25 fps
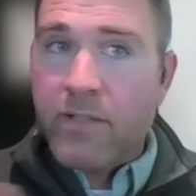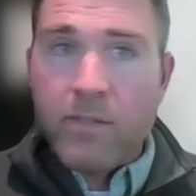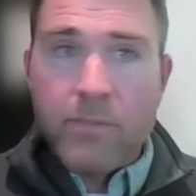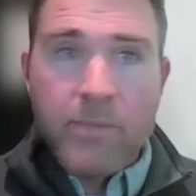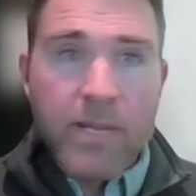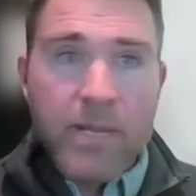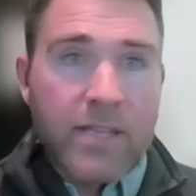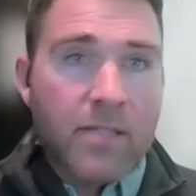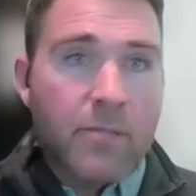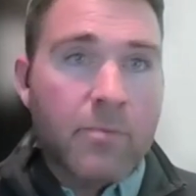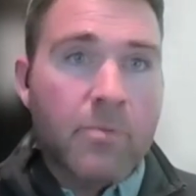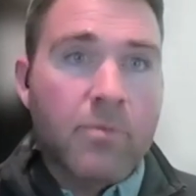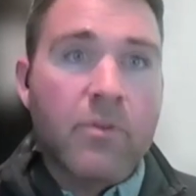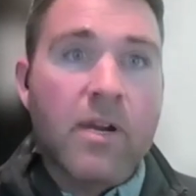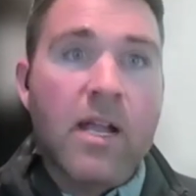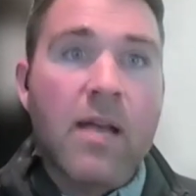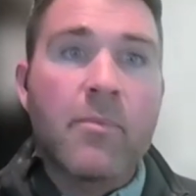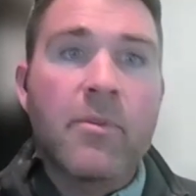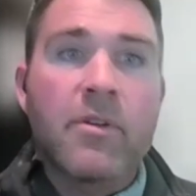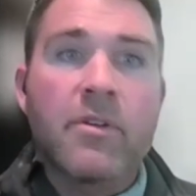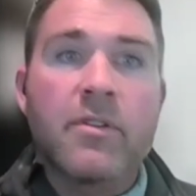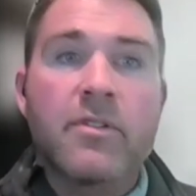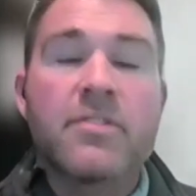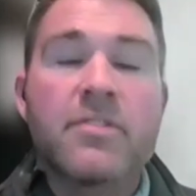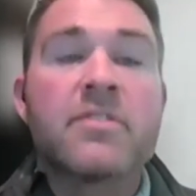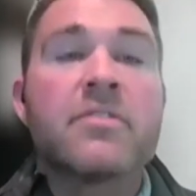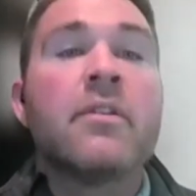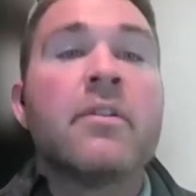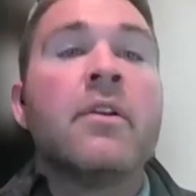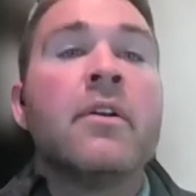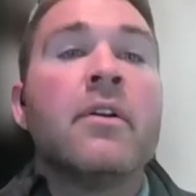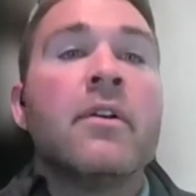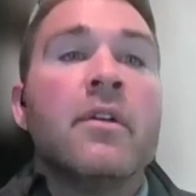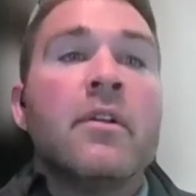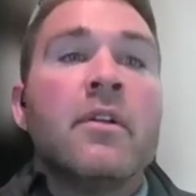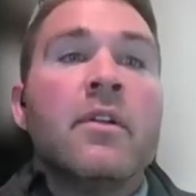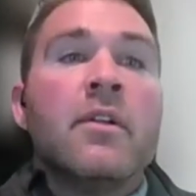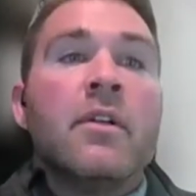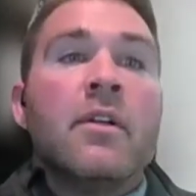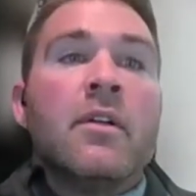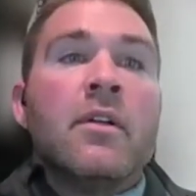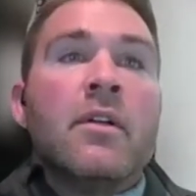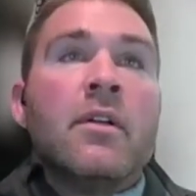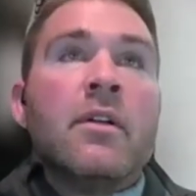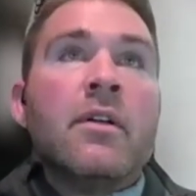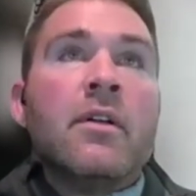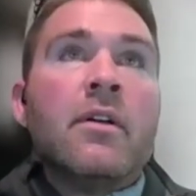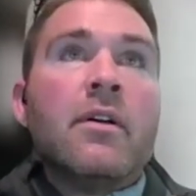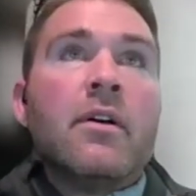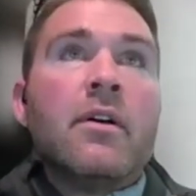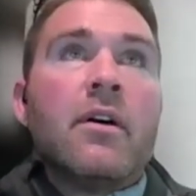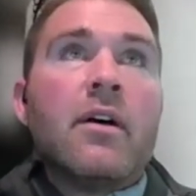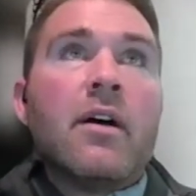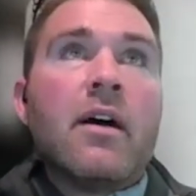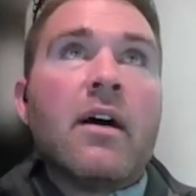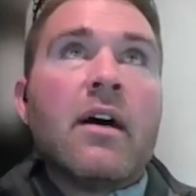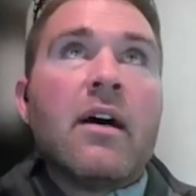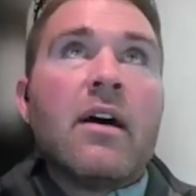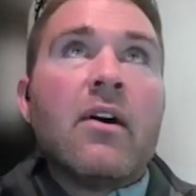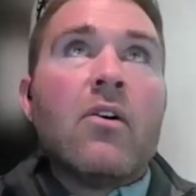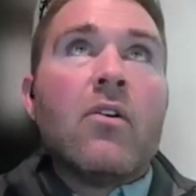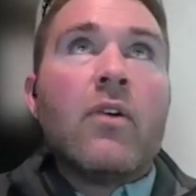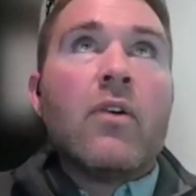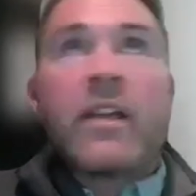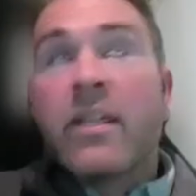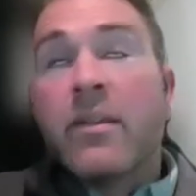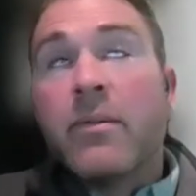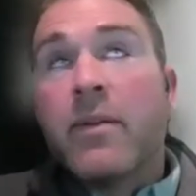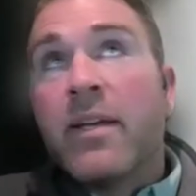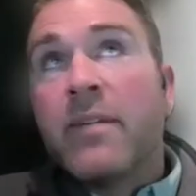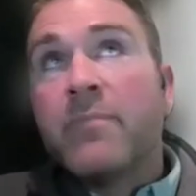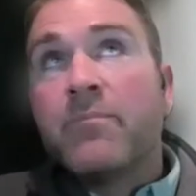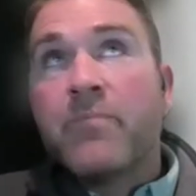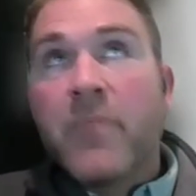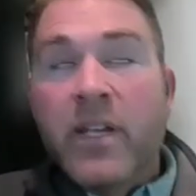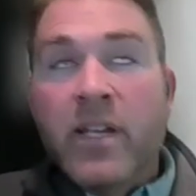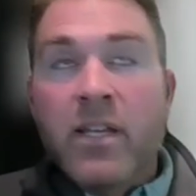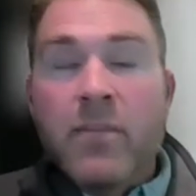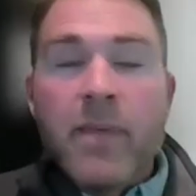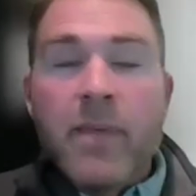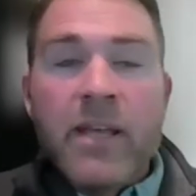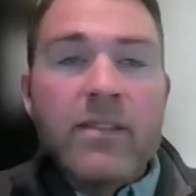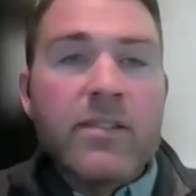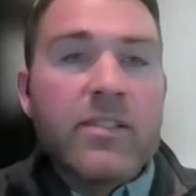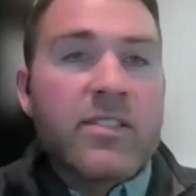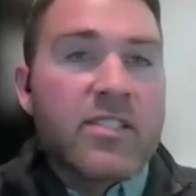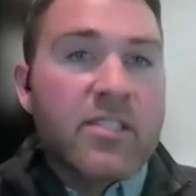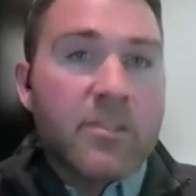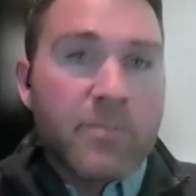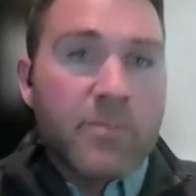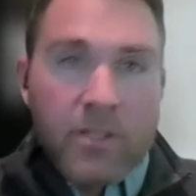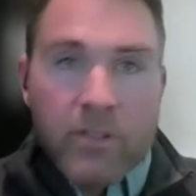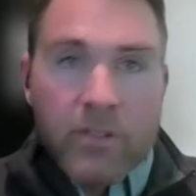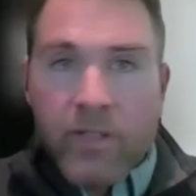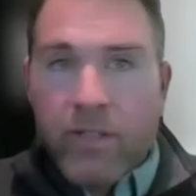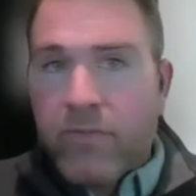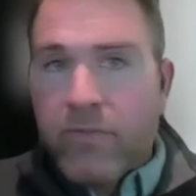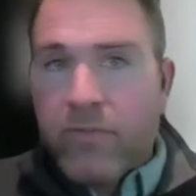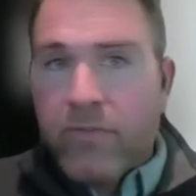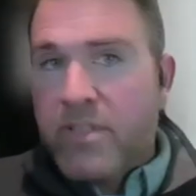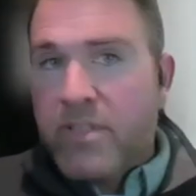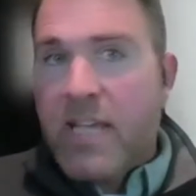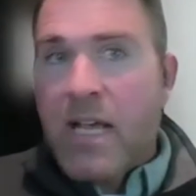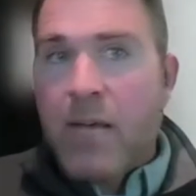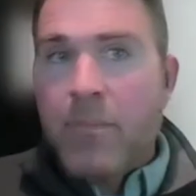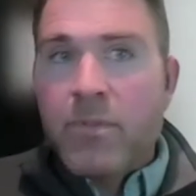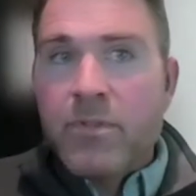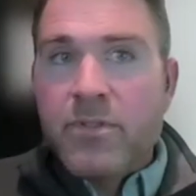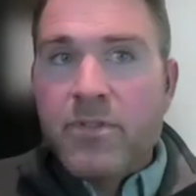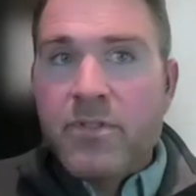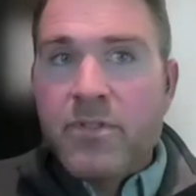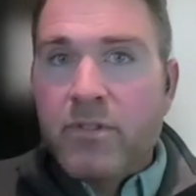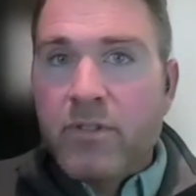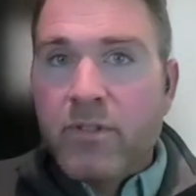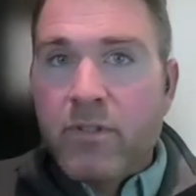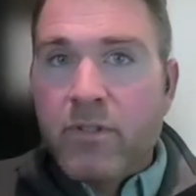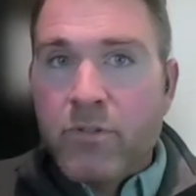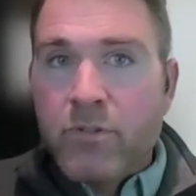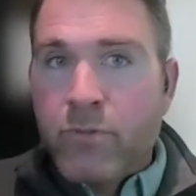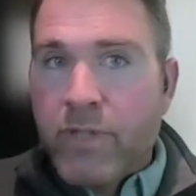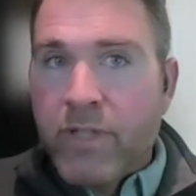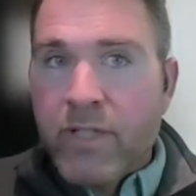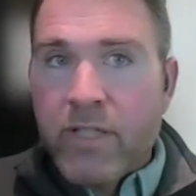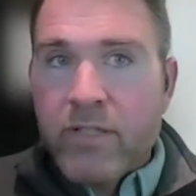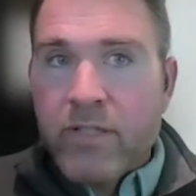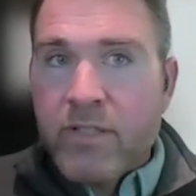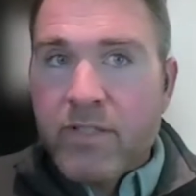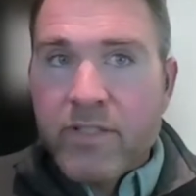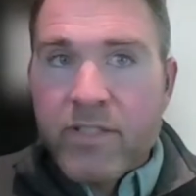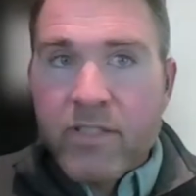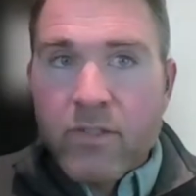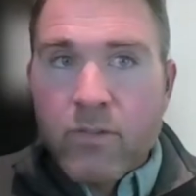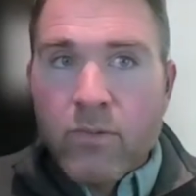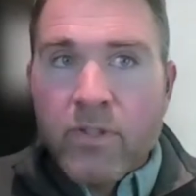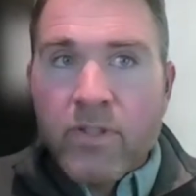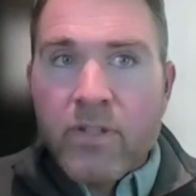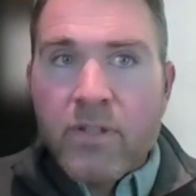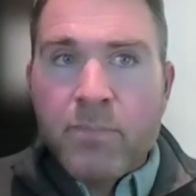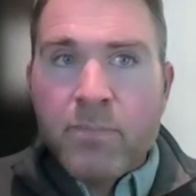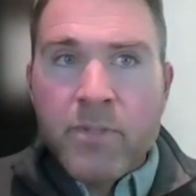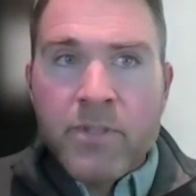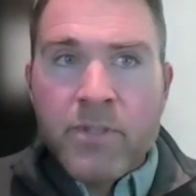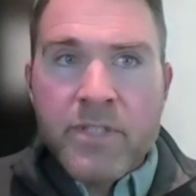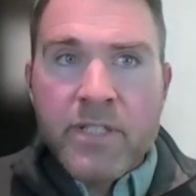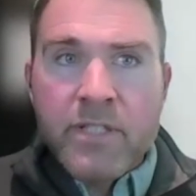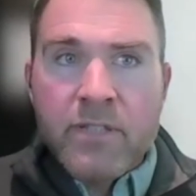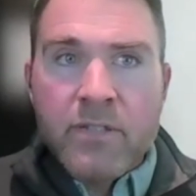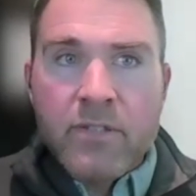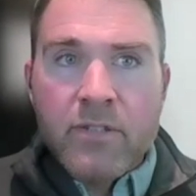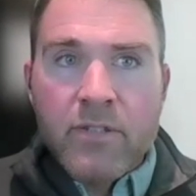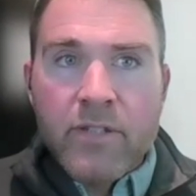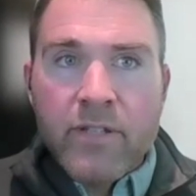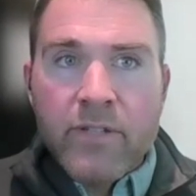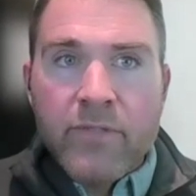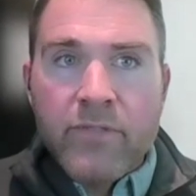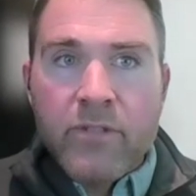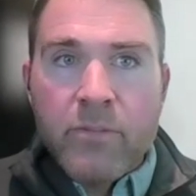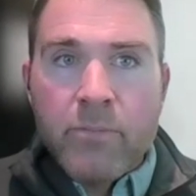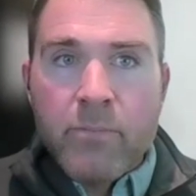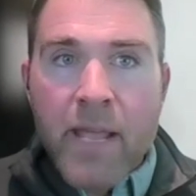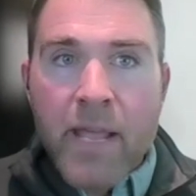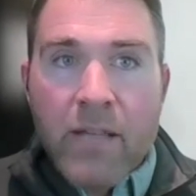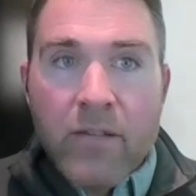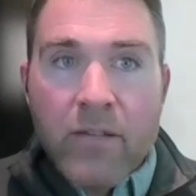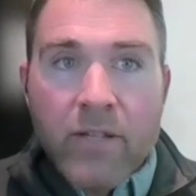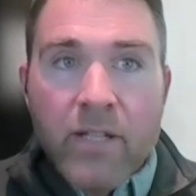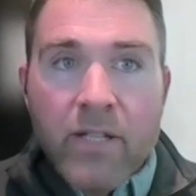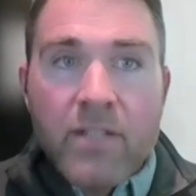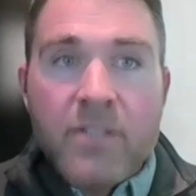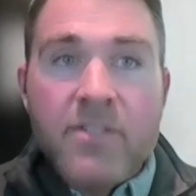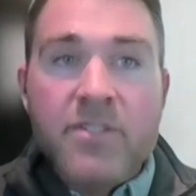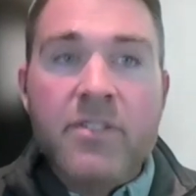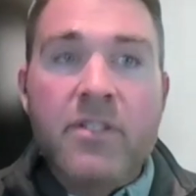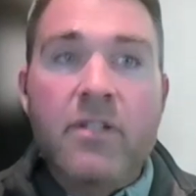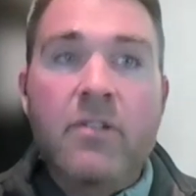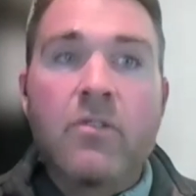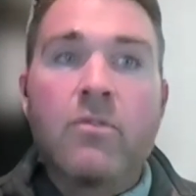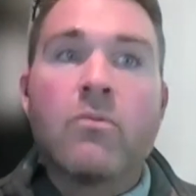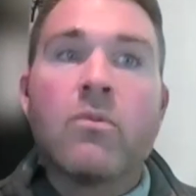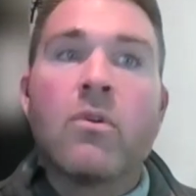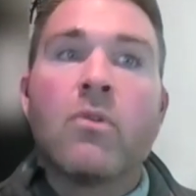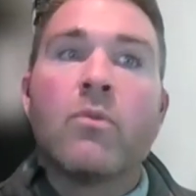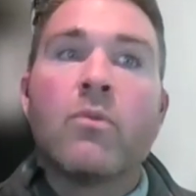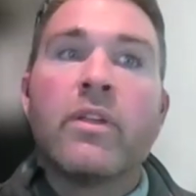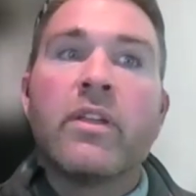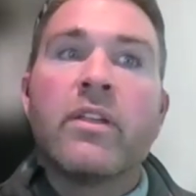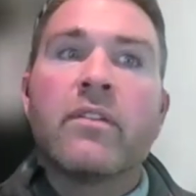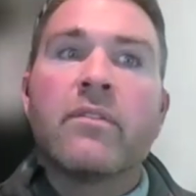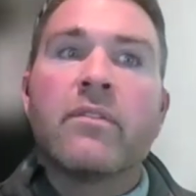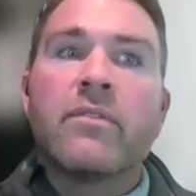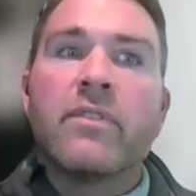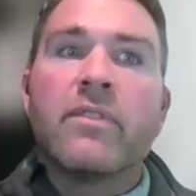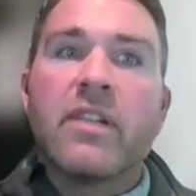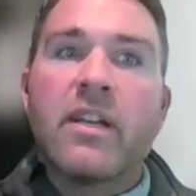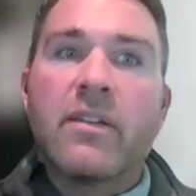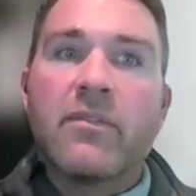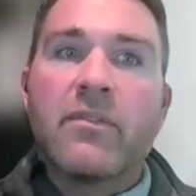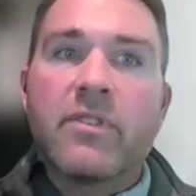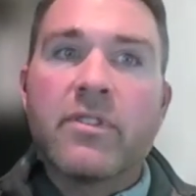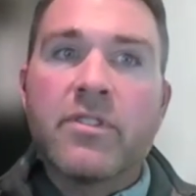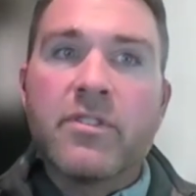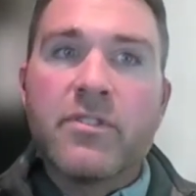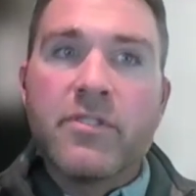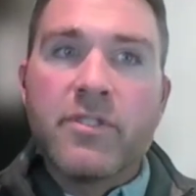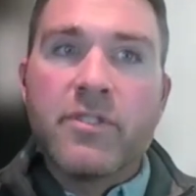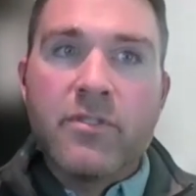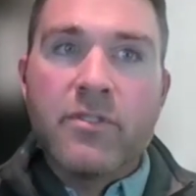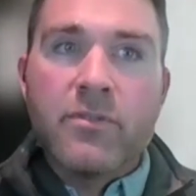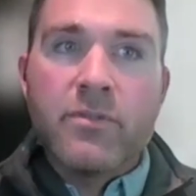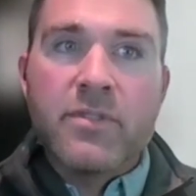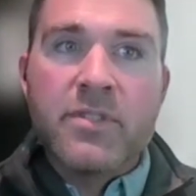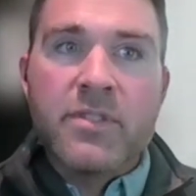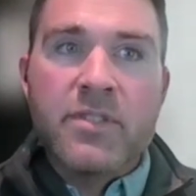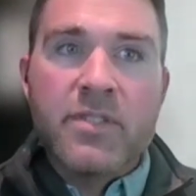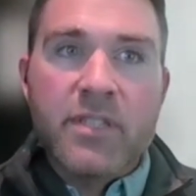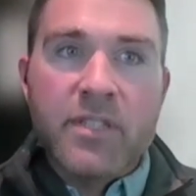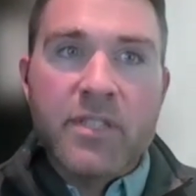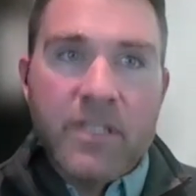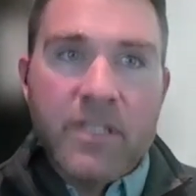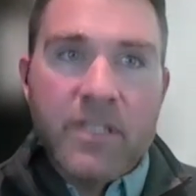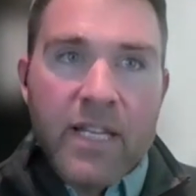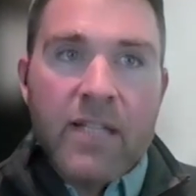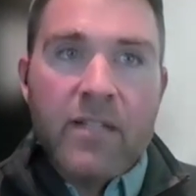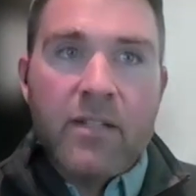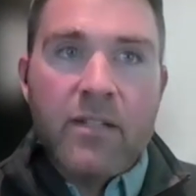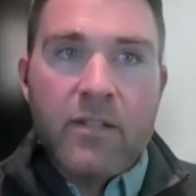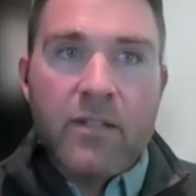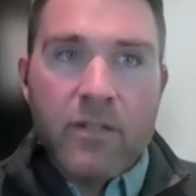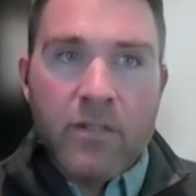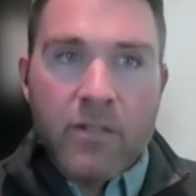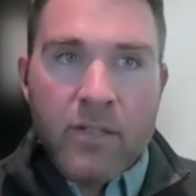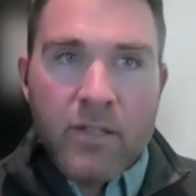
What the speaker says: can make the parameters. It can make the stability of the samples a little tricky to deal with, particularly if you're mailing it. So what we have endeavored to do is to get